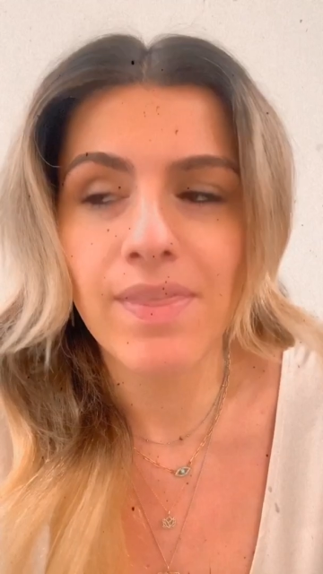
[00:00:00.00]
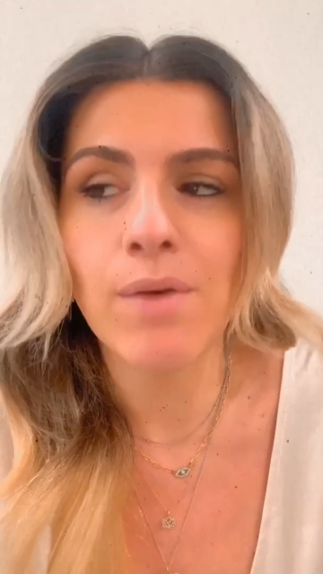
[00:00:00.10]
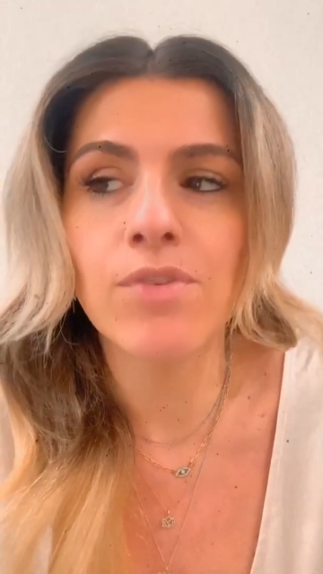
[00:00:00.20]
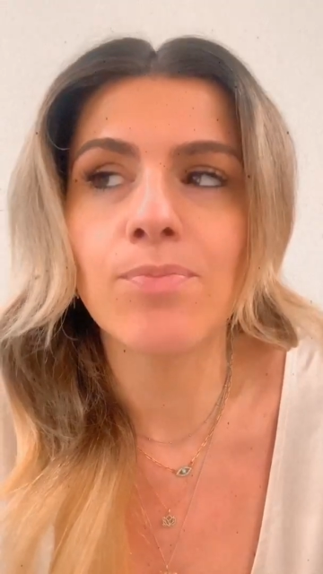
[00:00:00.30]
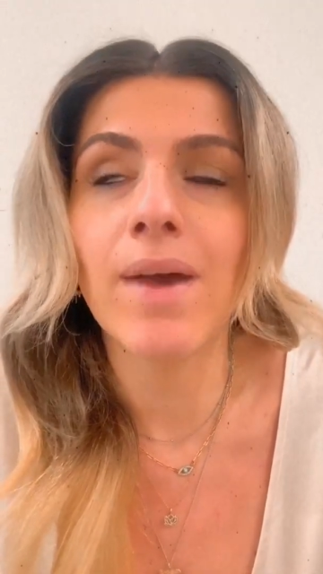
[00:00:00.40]

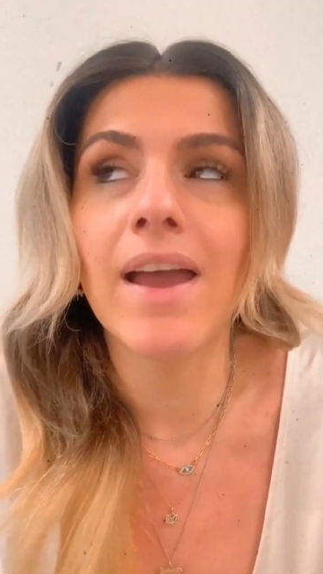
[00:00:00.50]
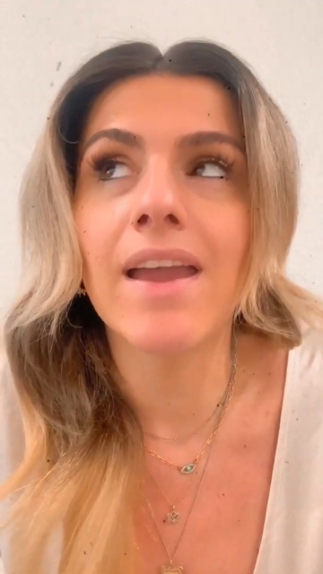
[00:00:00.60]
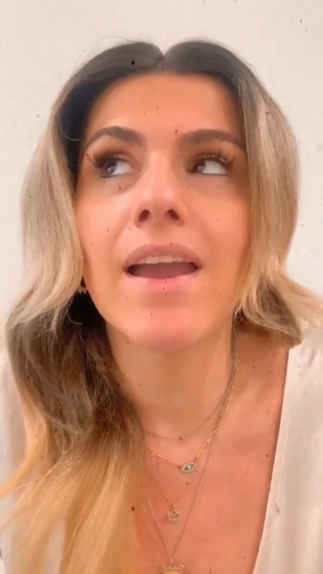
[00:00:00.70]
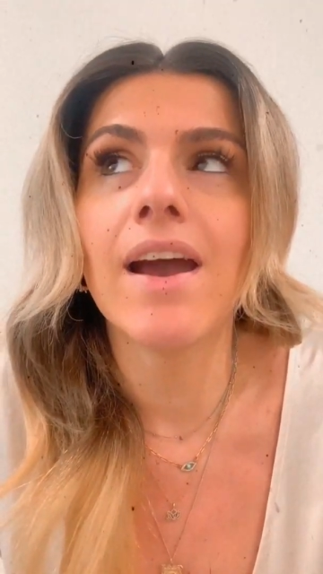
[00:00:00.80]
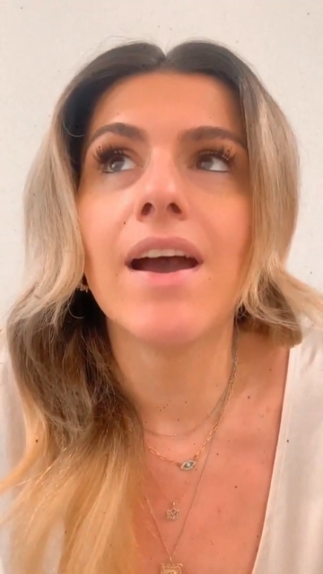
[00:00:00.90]
That was
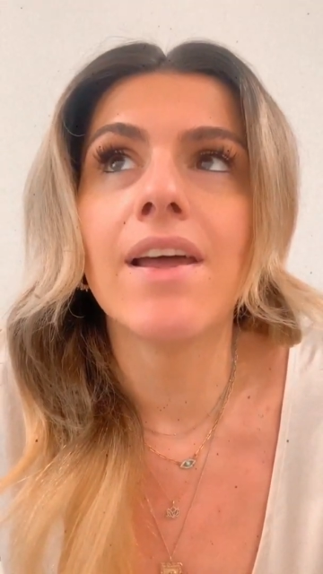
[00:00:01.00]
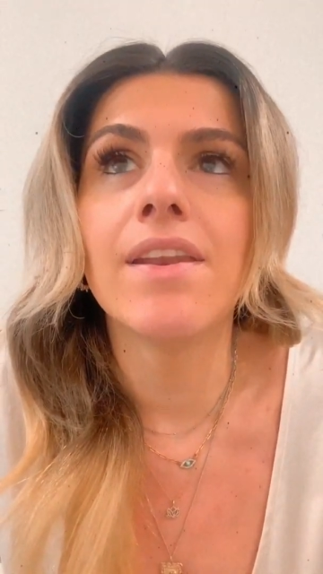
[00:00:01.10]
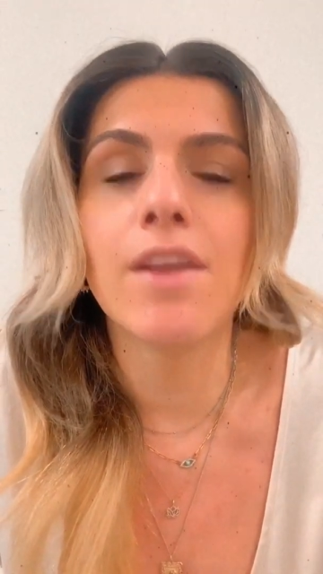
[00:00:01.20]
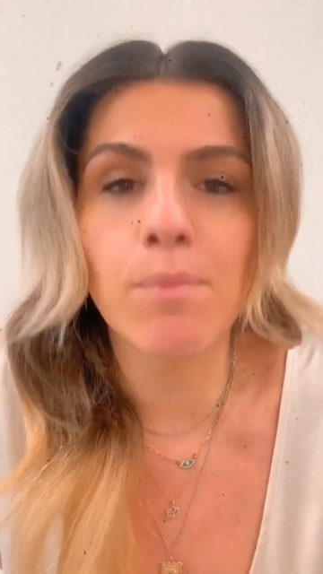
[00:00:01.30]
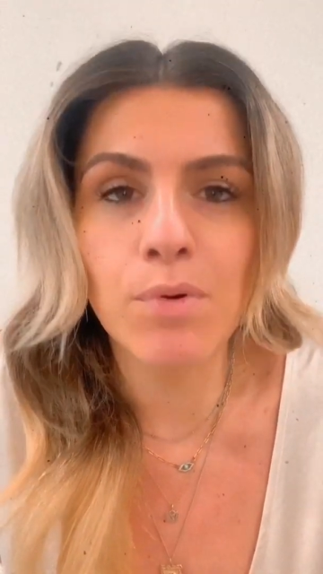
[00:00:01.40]
my
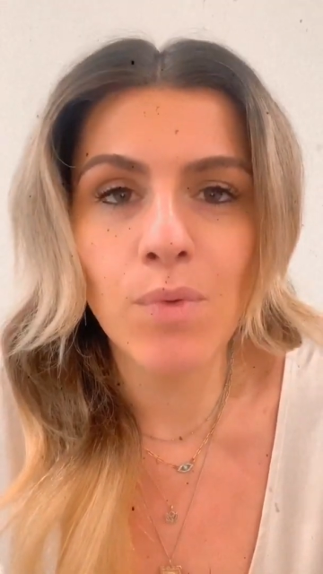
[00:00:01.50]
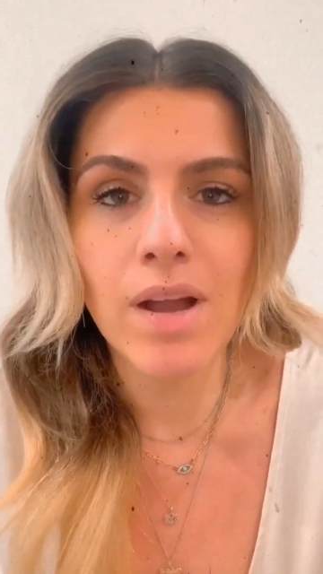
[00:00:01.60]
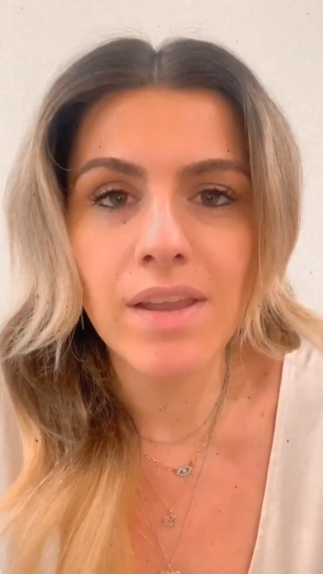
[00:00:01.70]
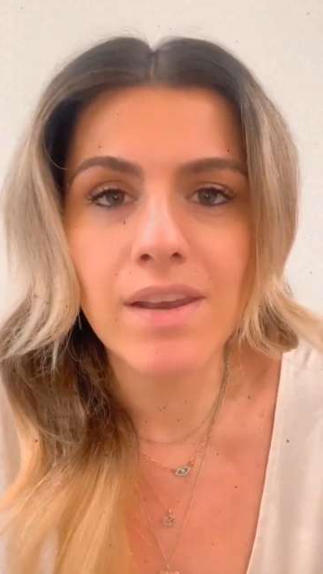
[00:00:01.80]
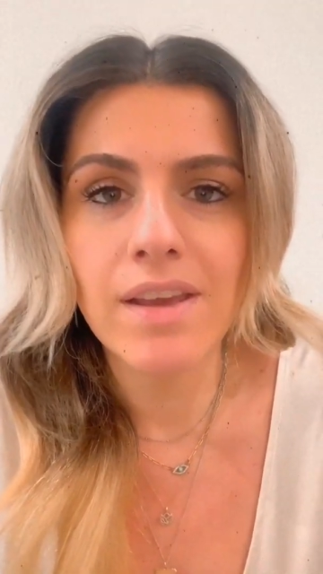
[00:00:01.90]
number
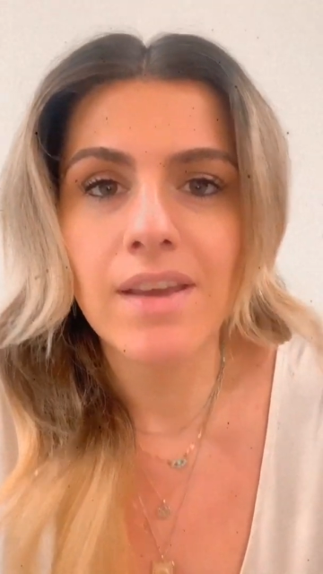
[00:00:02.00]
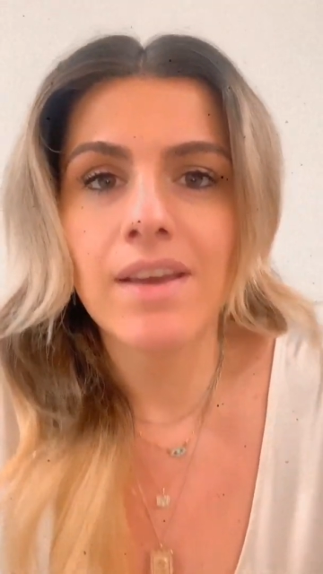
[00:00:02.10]
one